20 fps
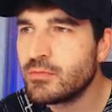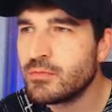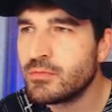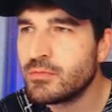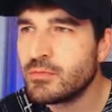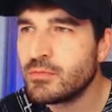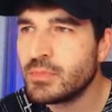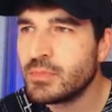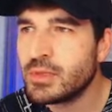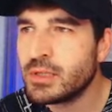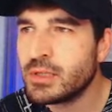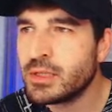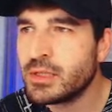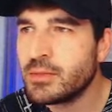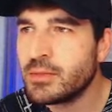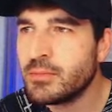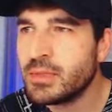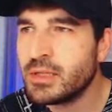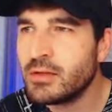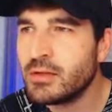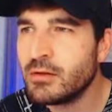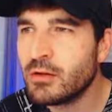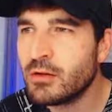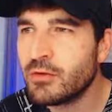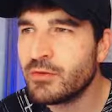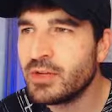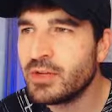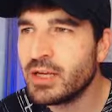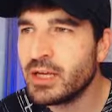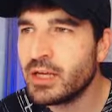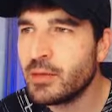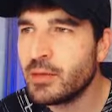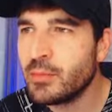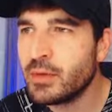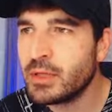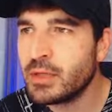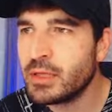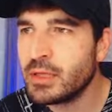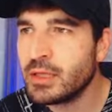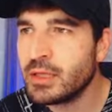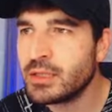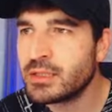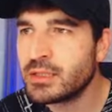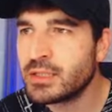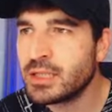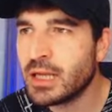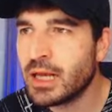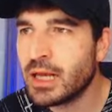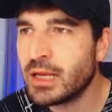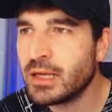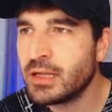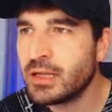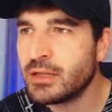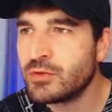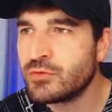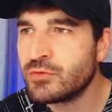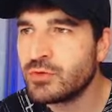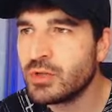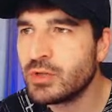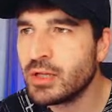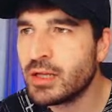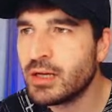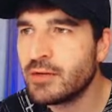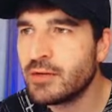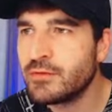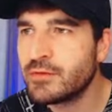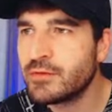in the middle of the A, but slightly to the left.